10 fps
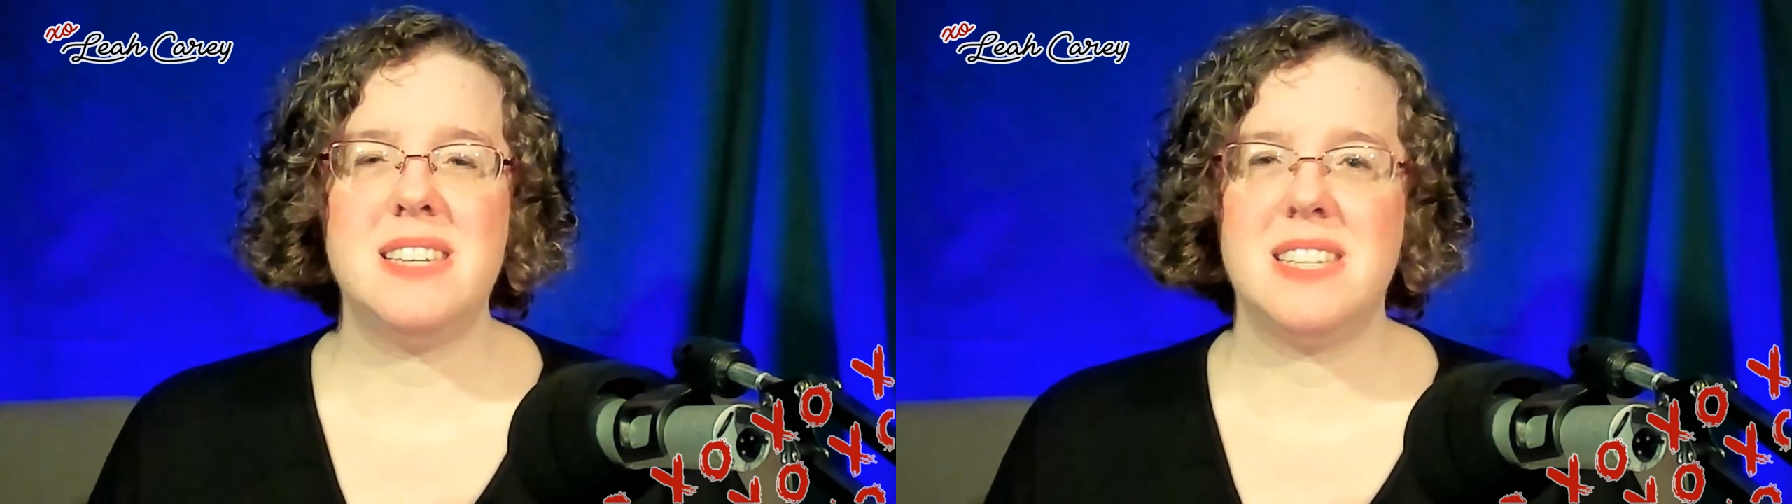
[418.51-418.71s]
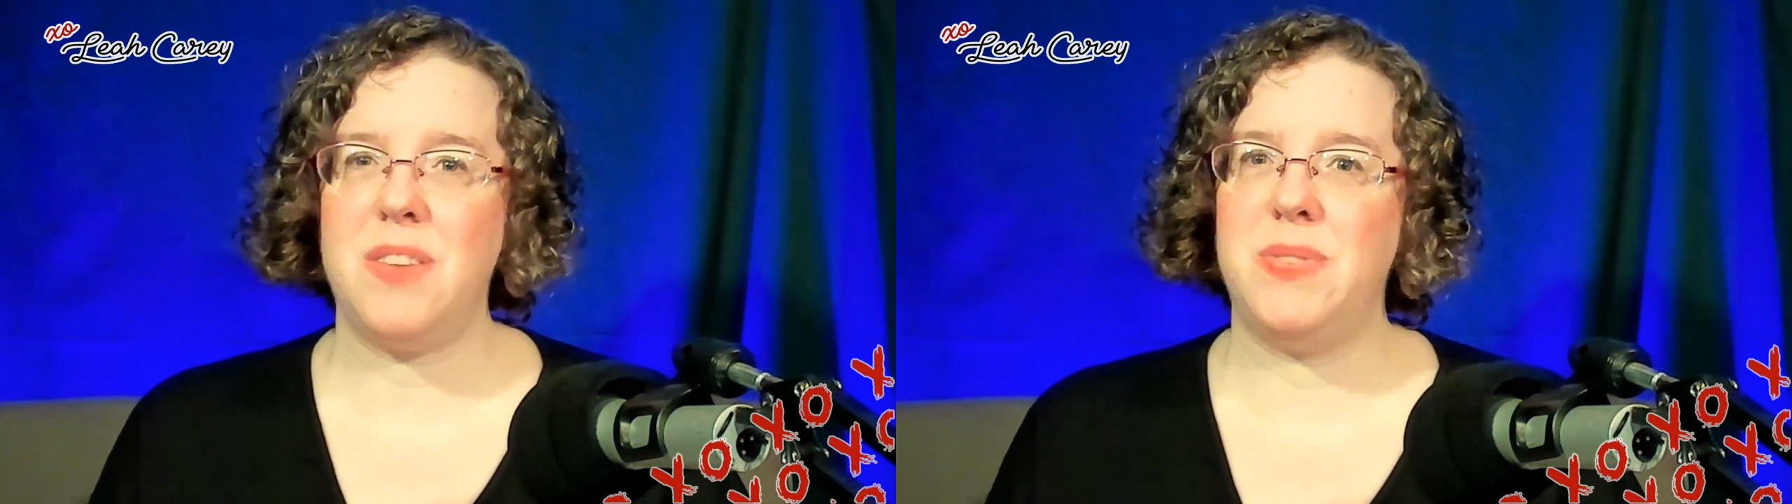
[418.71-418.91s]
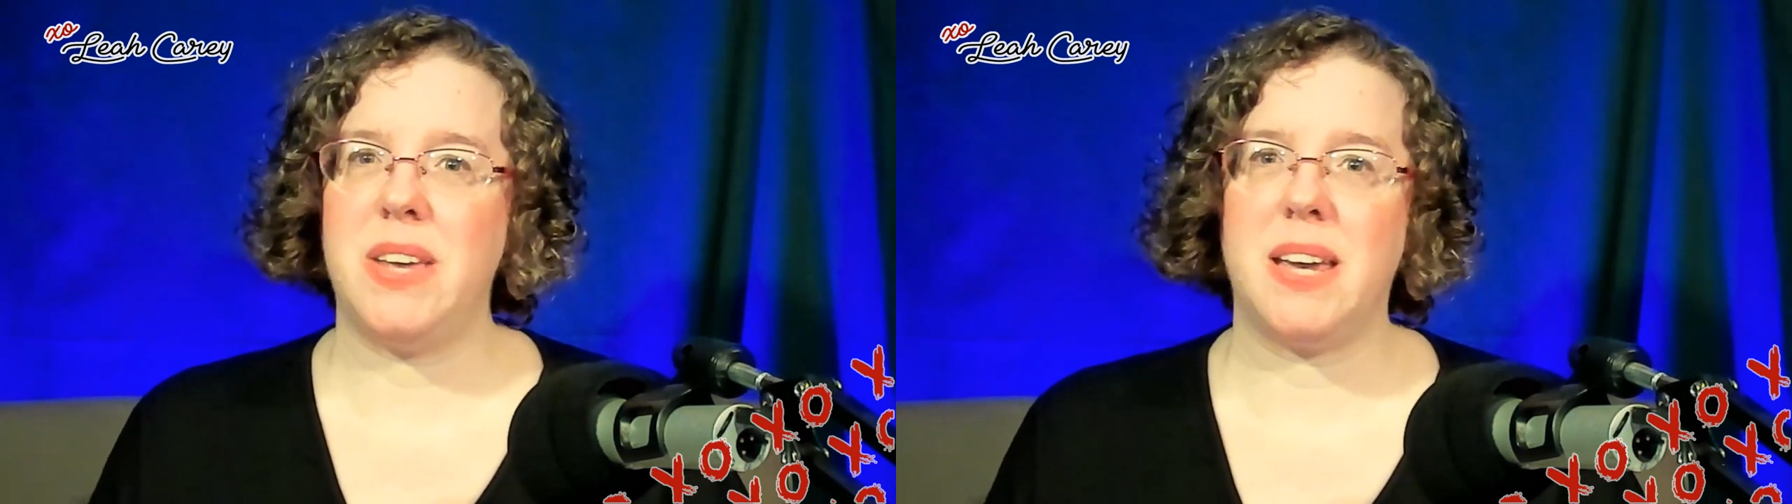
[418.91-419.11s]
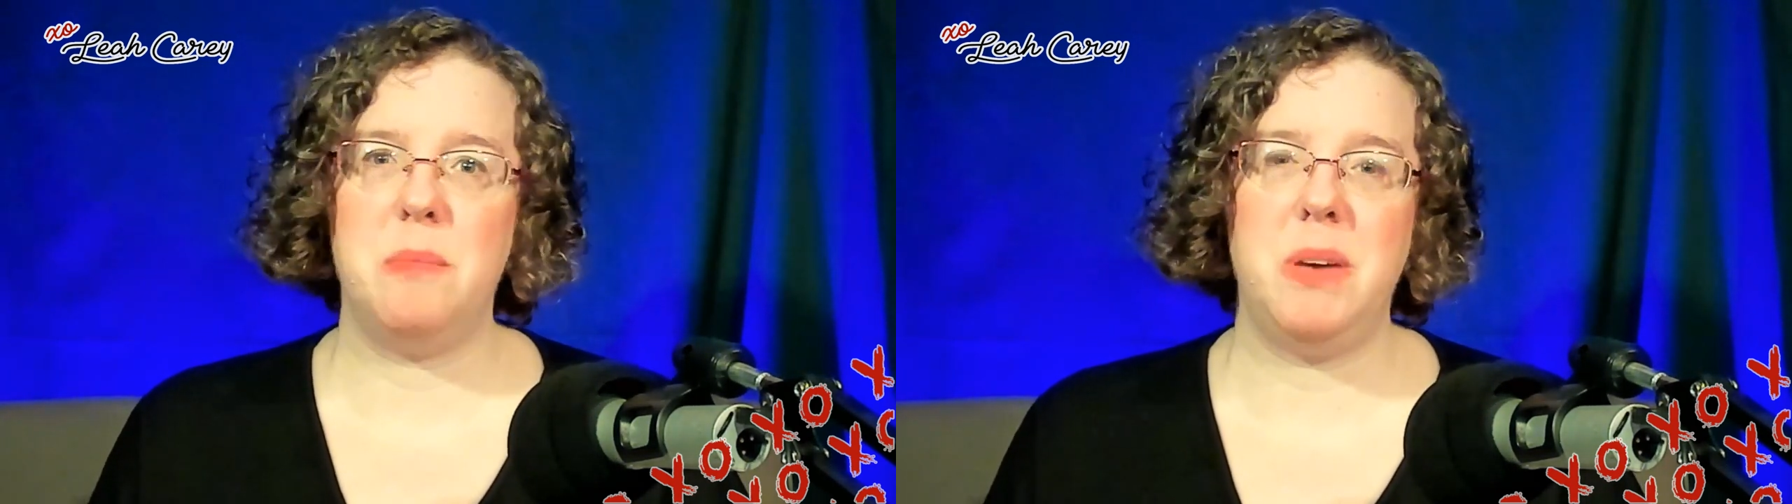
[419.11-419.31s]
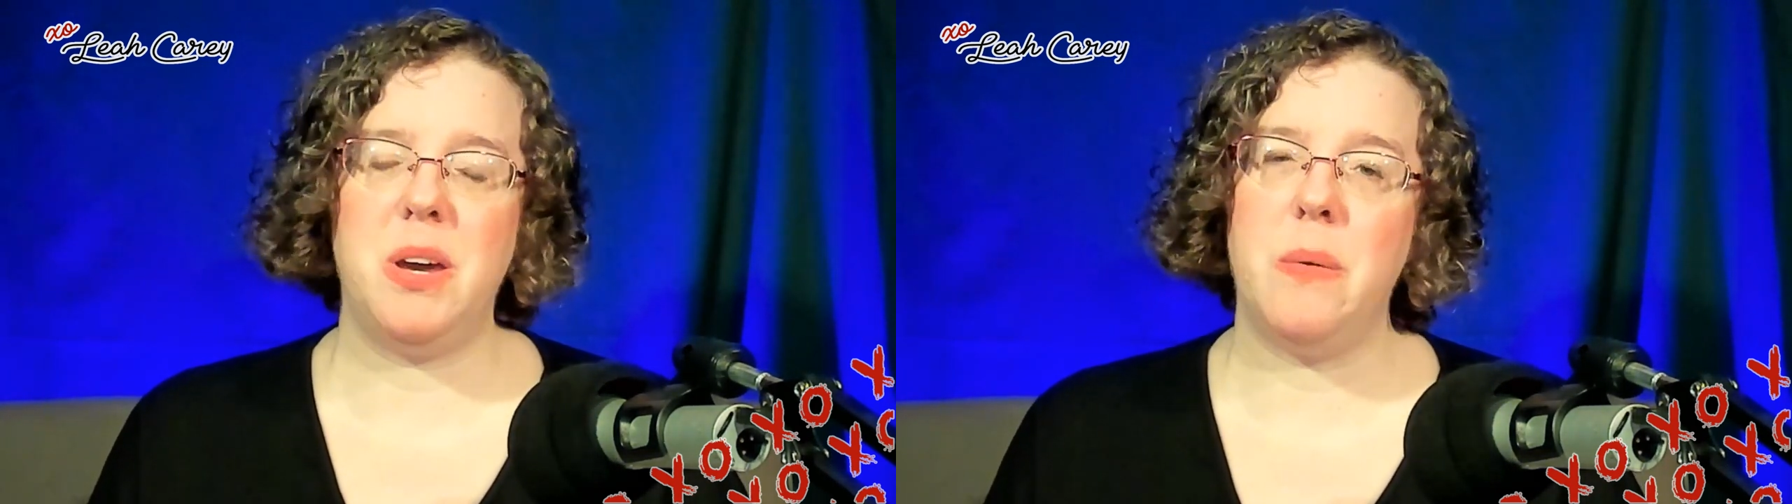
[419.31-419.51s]
stuff that
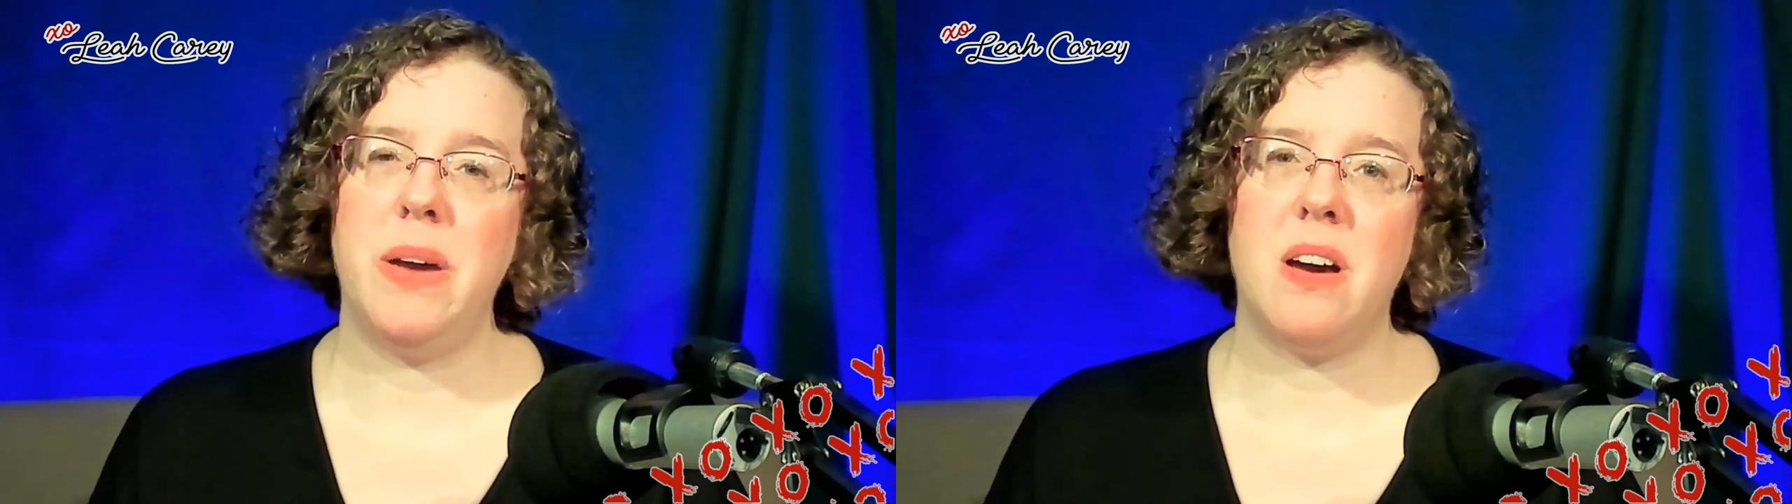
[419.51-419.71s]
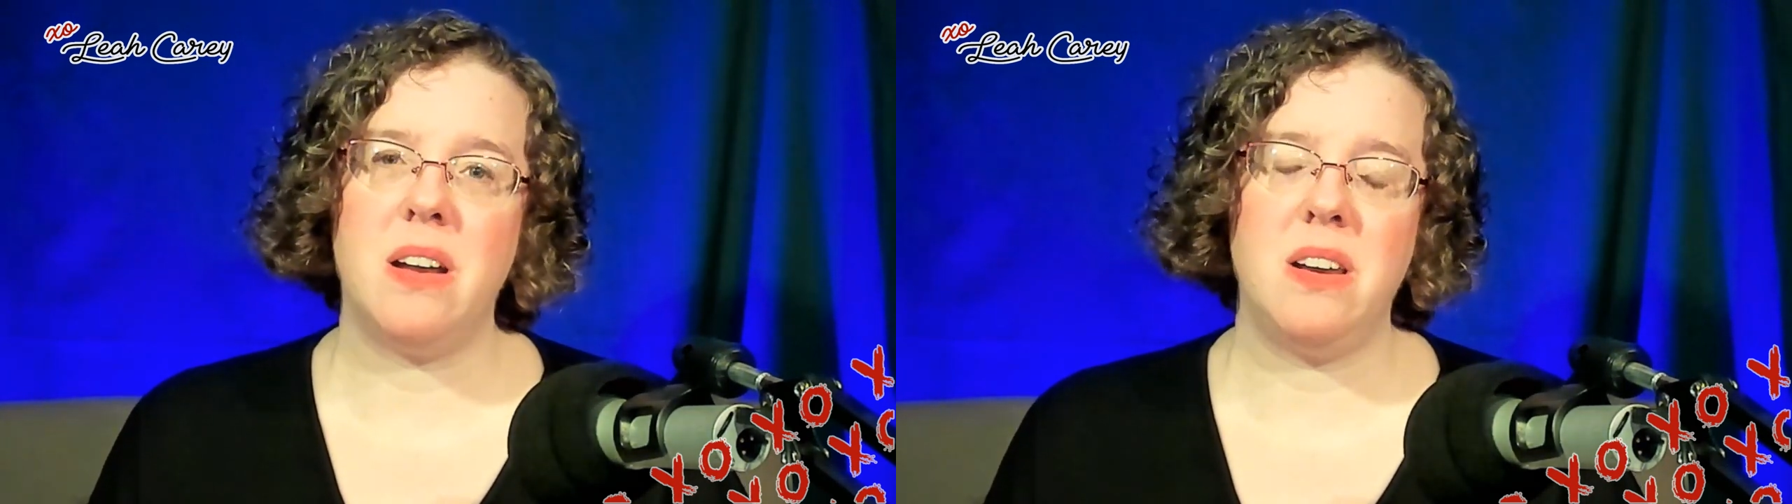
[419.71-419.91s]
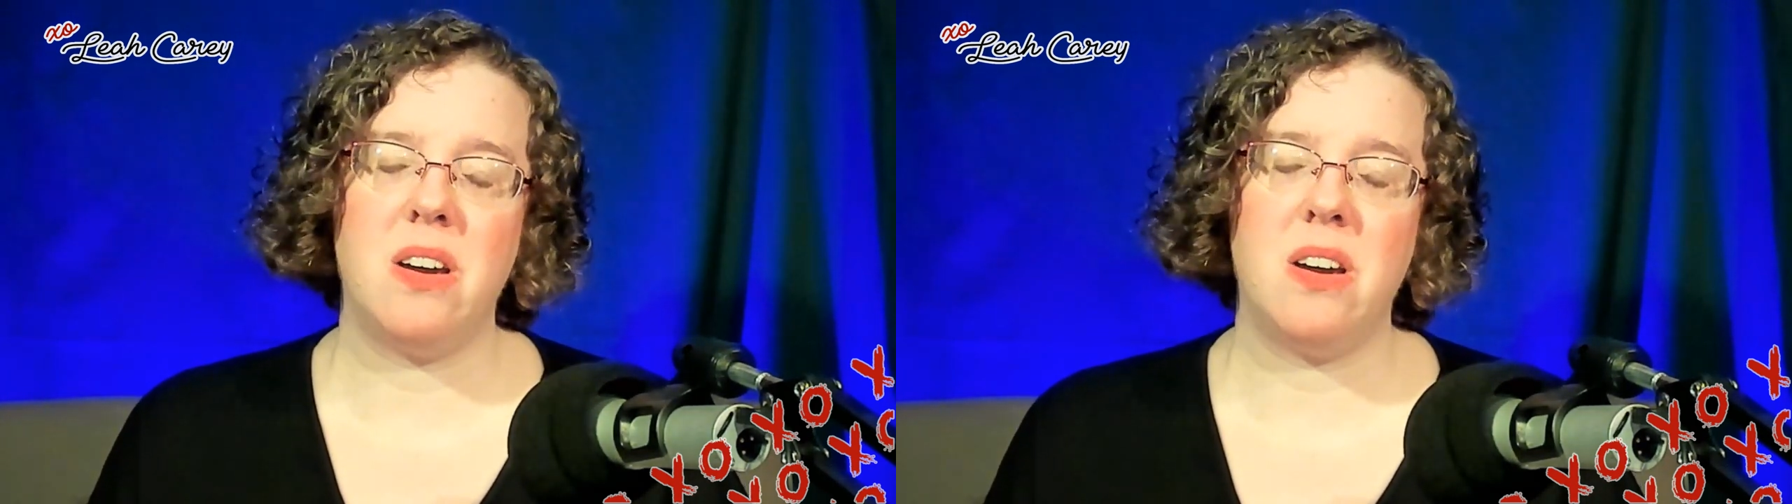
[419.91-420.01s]
can be going on in